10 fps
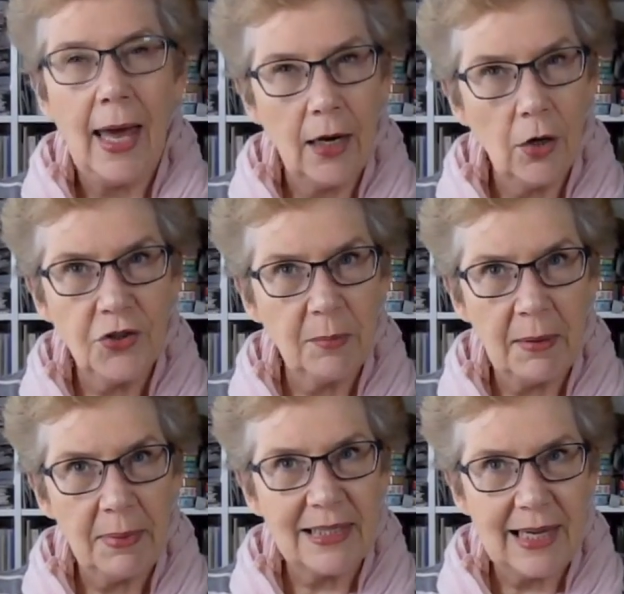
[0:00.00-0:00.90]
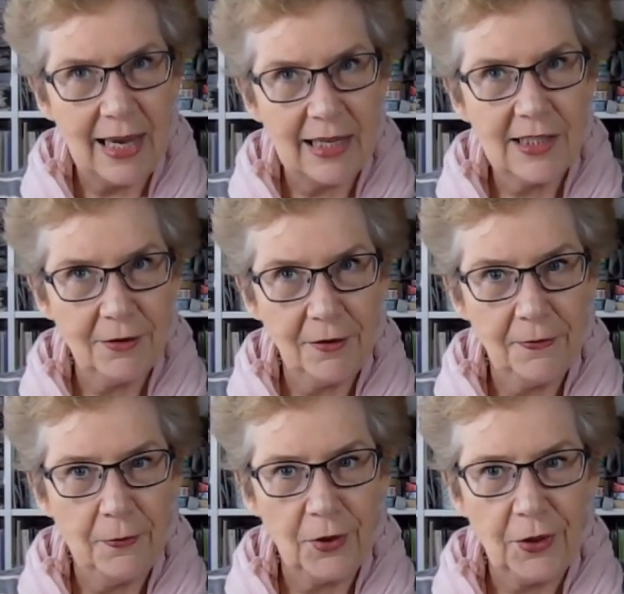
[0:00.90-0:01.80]
and I'll do my best to answer it
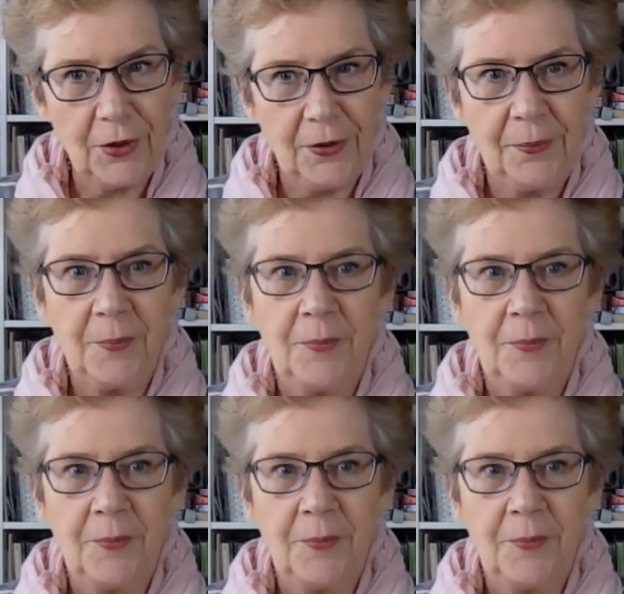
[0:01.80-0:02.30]
for you.